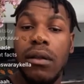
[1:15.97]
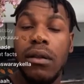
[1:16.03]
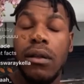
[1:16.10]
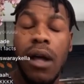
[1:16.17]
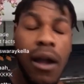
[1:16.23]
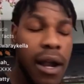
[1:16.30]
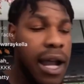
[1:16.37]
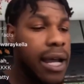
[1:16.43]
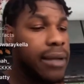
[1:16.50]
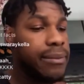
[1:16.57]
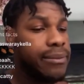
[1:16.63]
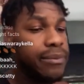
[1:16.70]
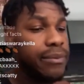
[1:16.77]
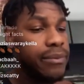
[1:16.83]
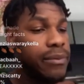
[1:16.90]
All right.
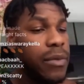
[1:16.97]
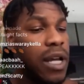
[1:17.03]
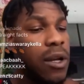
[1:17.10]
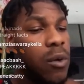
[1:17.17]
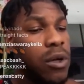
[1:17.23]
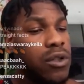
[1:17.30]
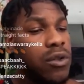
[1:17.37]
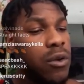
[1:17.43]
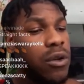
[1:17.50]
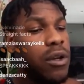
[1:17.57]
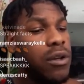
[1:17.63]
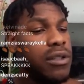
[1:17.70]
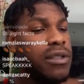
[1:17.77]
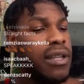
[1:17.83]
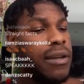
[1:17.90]
I don't want to talk you lot
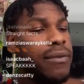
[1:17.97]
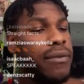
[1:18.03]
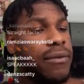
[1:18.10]
to death.